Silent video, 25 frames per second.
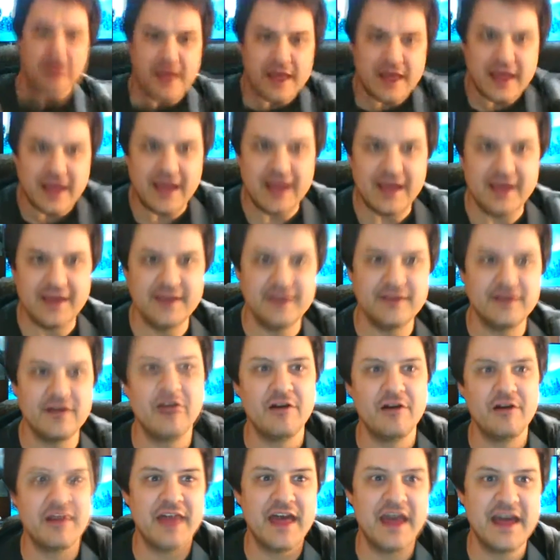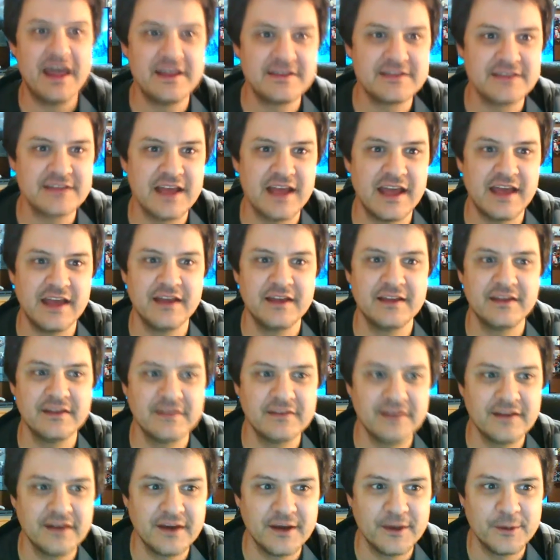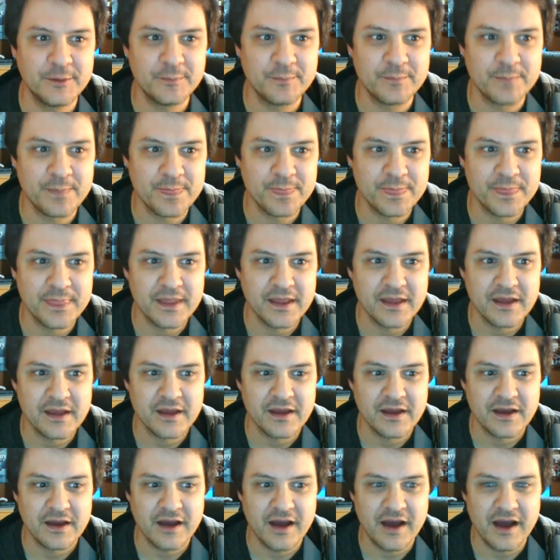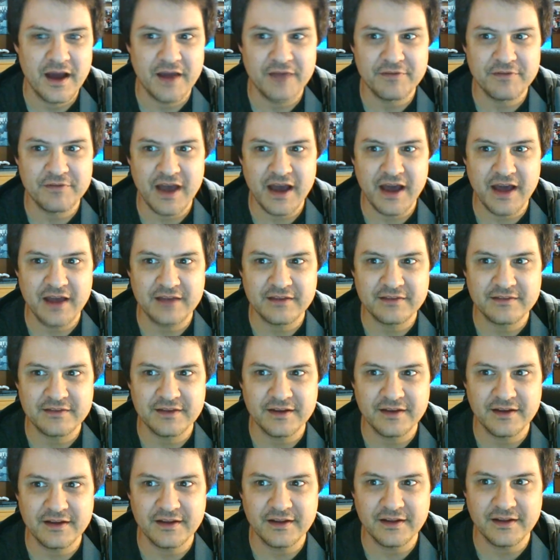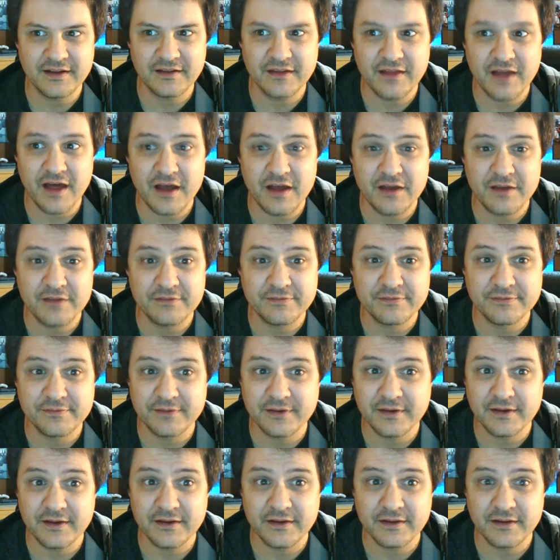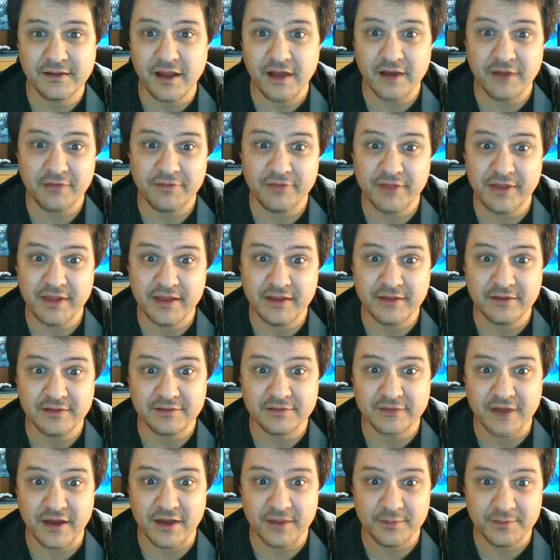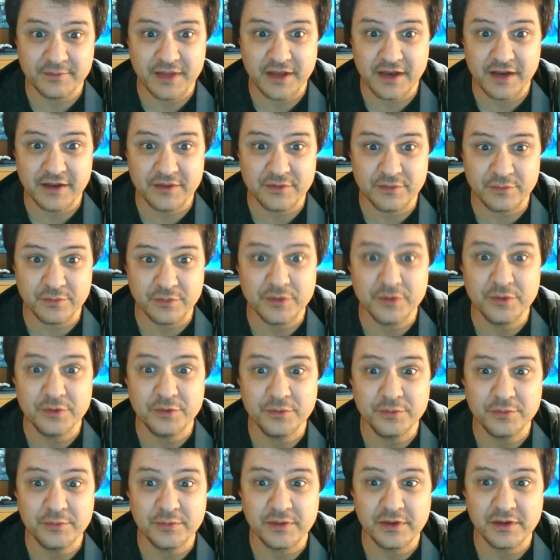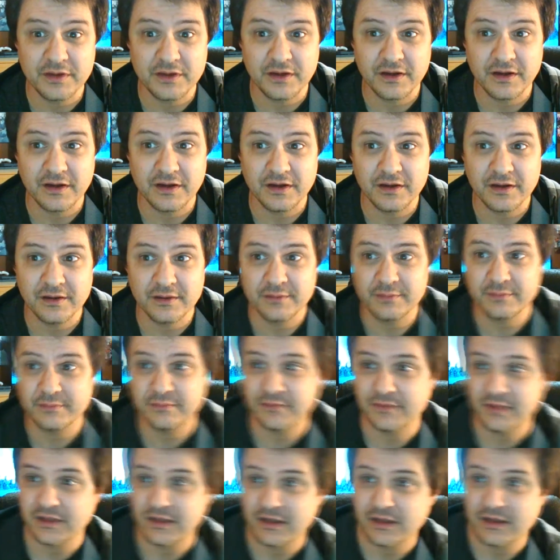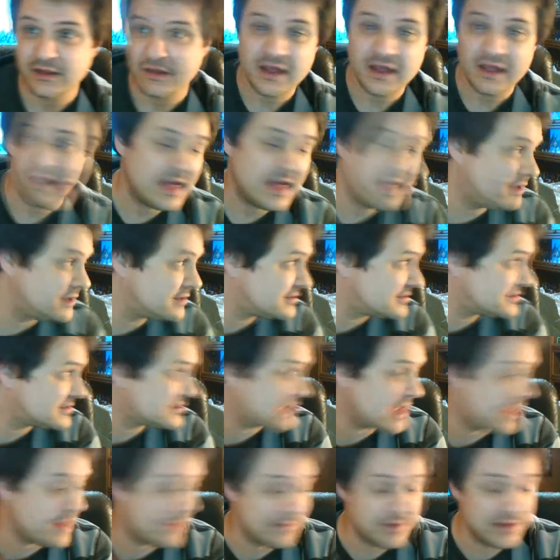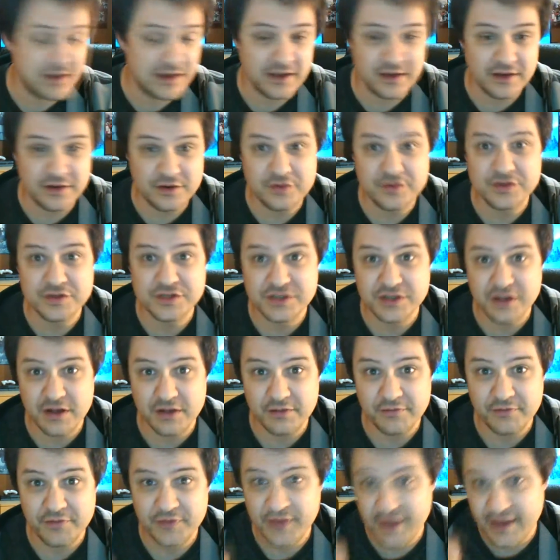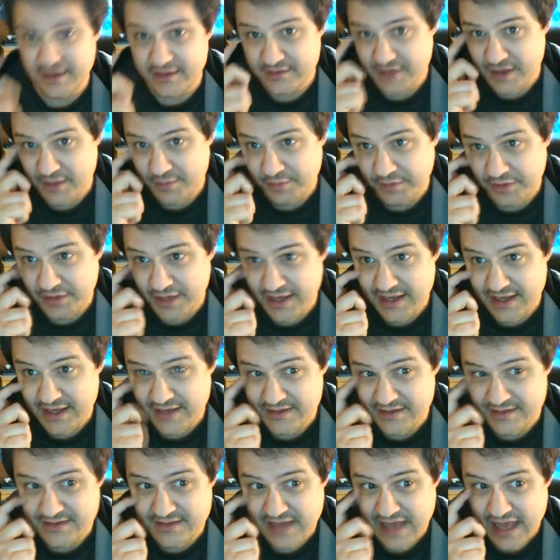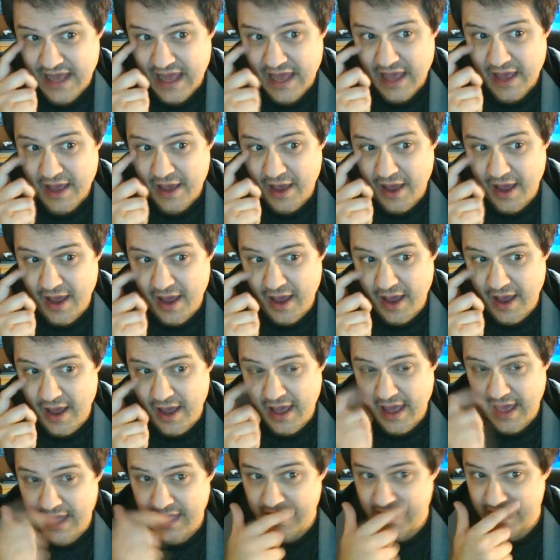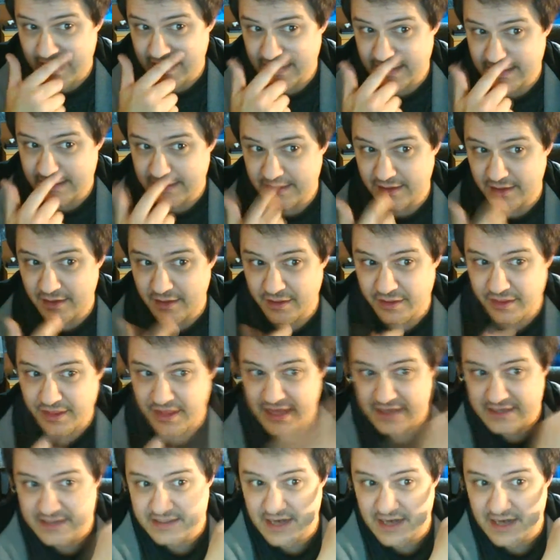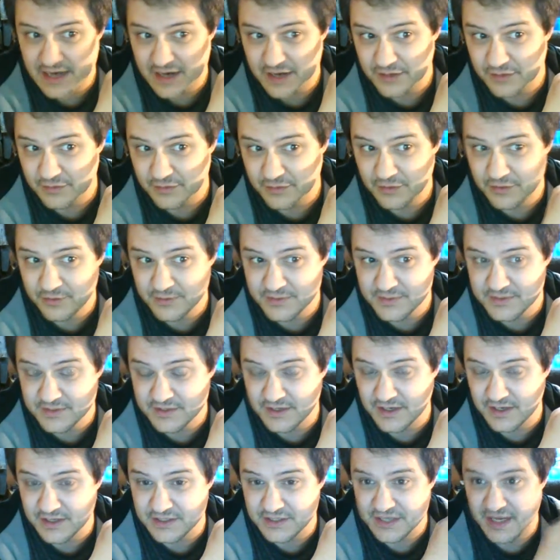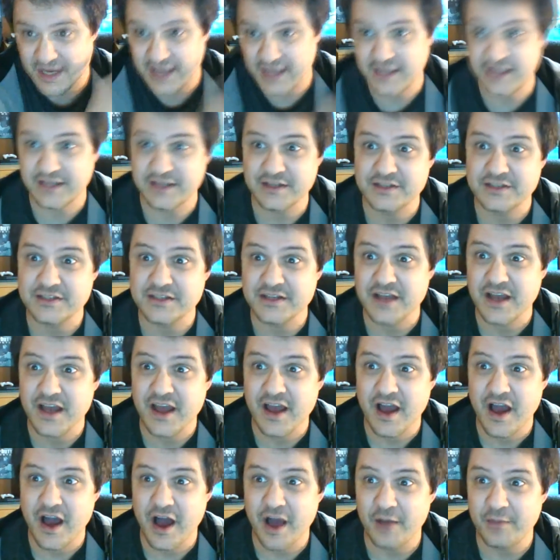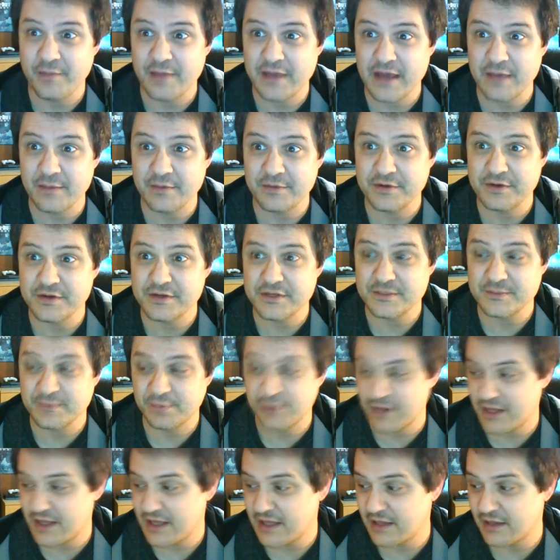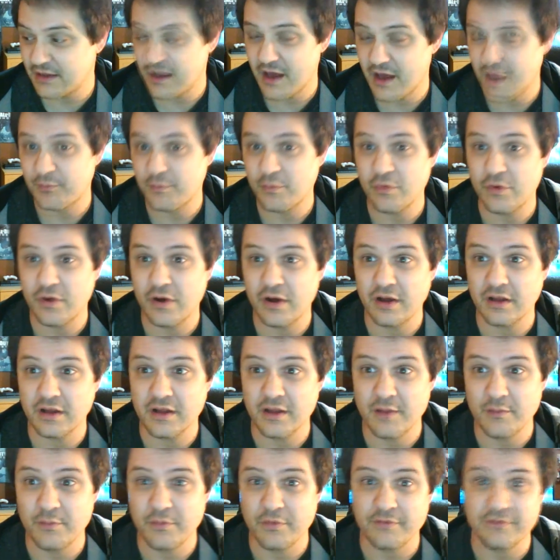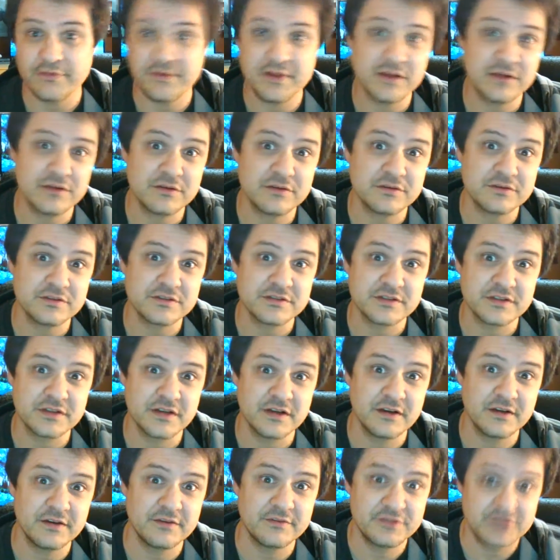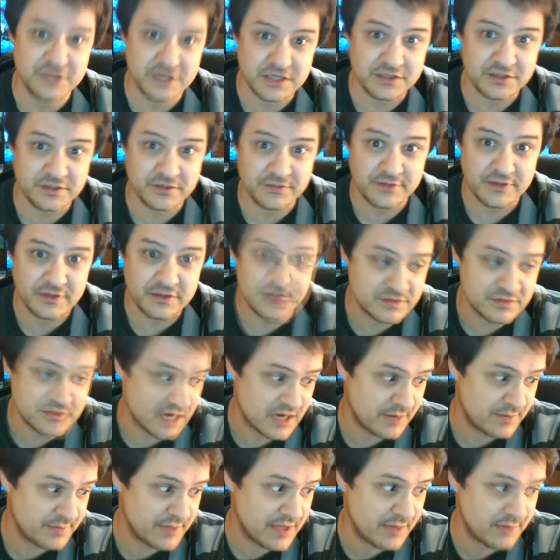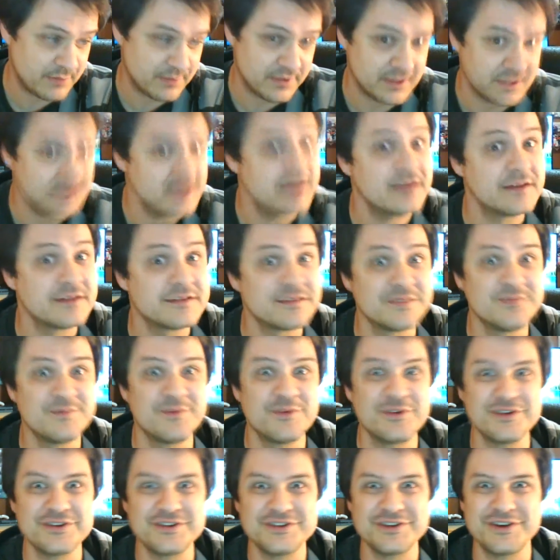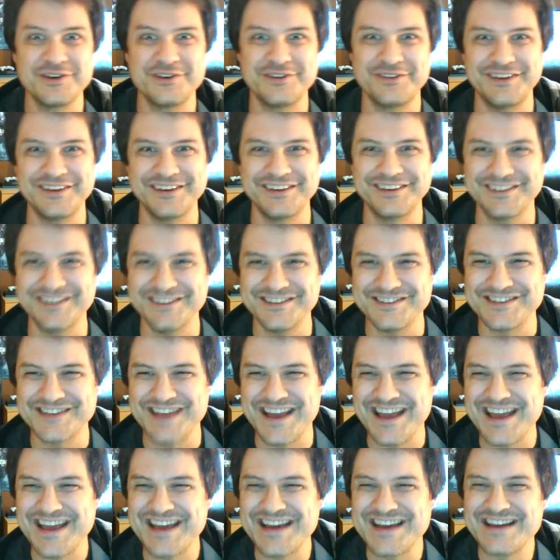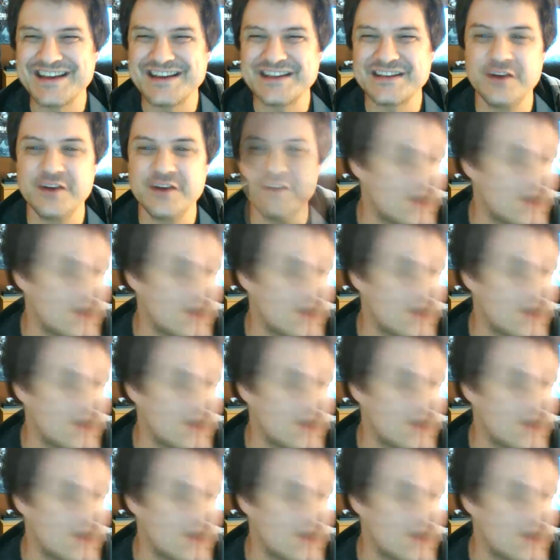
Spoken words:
and all that, and I've got a lot of things updated the room, and I'm getting a new shelf in the next couple of days, and that side of the room is going to change. I'll be able to display a lot more vehicles of GI Joe vehicles, and I'll be able to get some more Joe vehicles. So